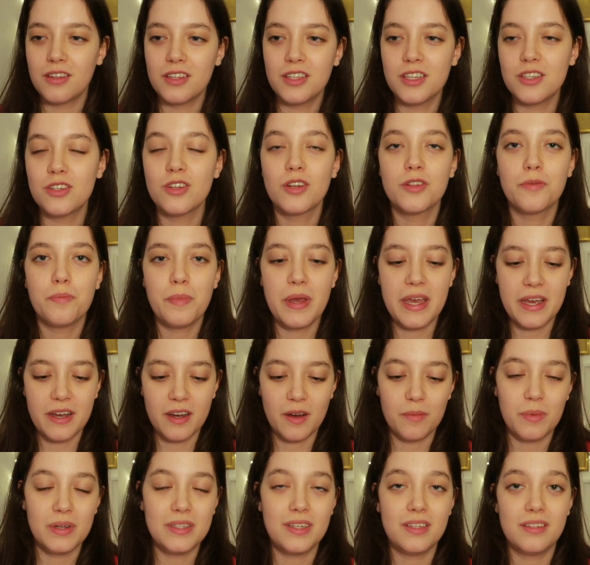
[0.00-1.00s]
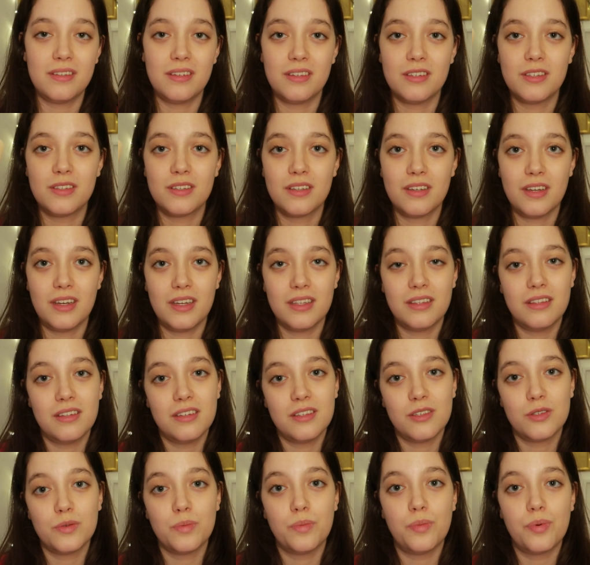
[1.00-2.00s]
it is not makeup, but it
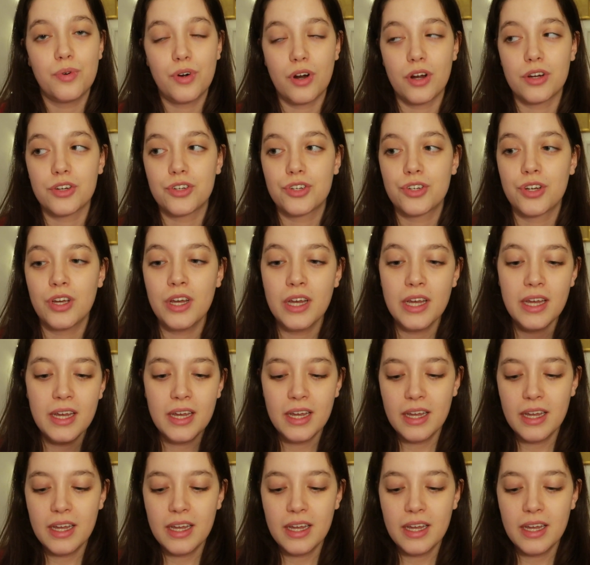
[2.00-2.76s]
is brush.